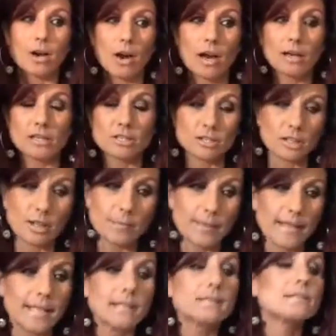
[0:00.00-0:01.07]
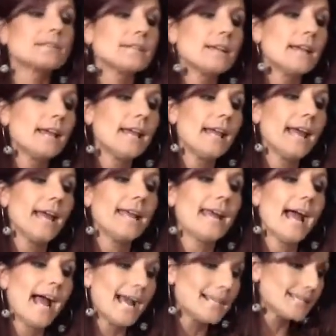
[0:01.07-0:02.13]
Cottage Clippings. And
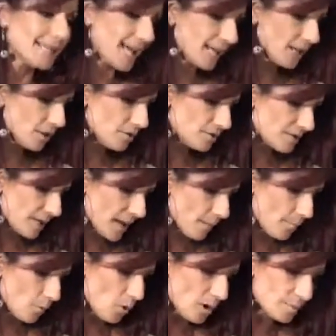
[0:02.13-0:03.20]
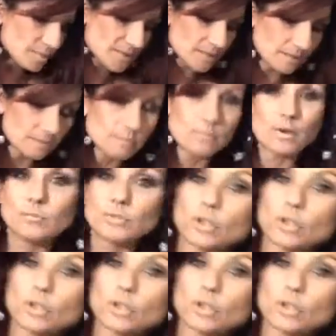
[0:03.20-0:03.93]
as I use them, whoops, I'm